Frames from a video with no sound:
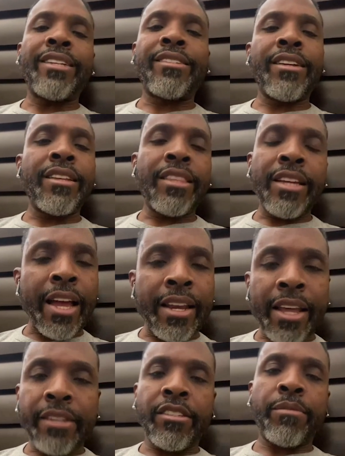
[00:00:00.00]
I studied the
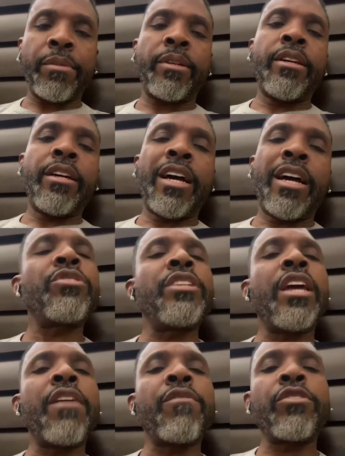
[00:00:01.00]
guy next to me. I
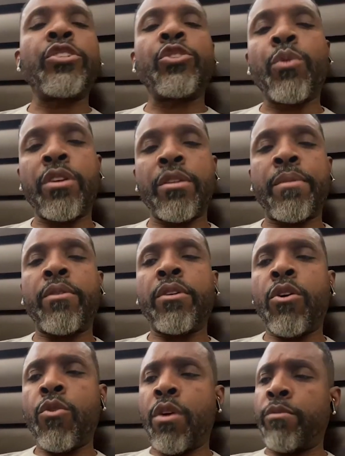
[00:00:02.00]
was never just worried
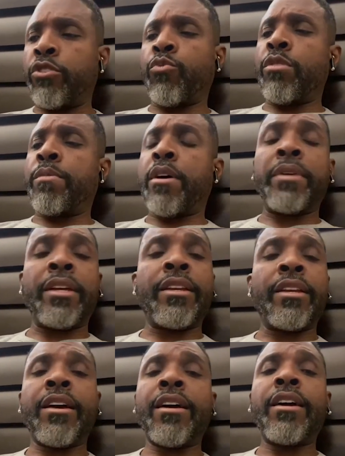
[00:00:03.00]
about, oh, I'm just worried about
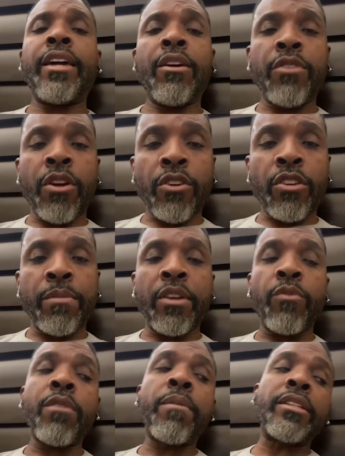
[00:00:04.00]
me. Nah, hell no. You
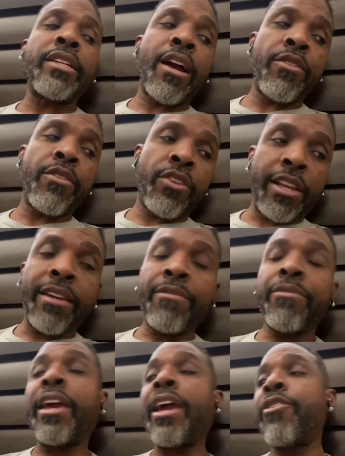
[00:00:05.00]
better worry about the guy on your
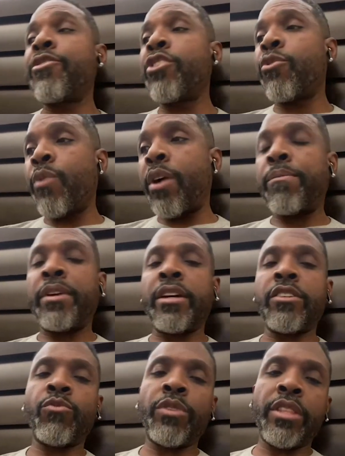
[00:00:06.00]
left and on your right
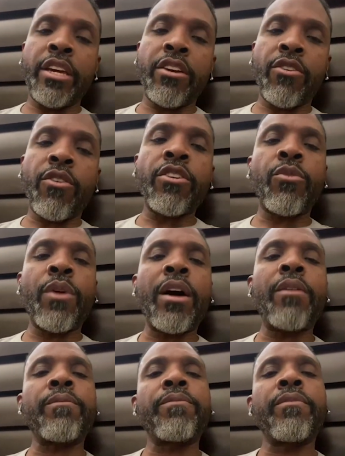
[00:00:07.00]
because when they call
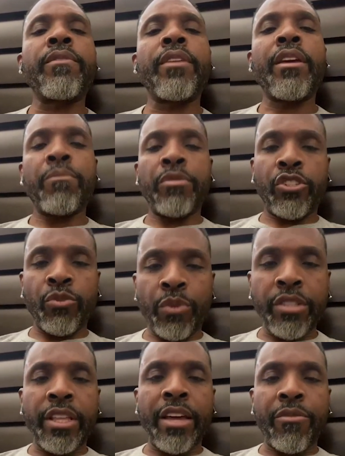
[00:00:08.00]
you out and
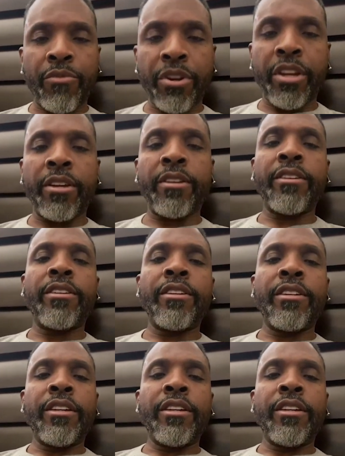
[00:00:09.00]
put you into that ring,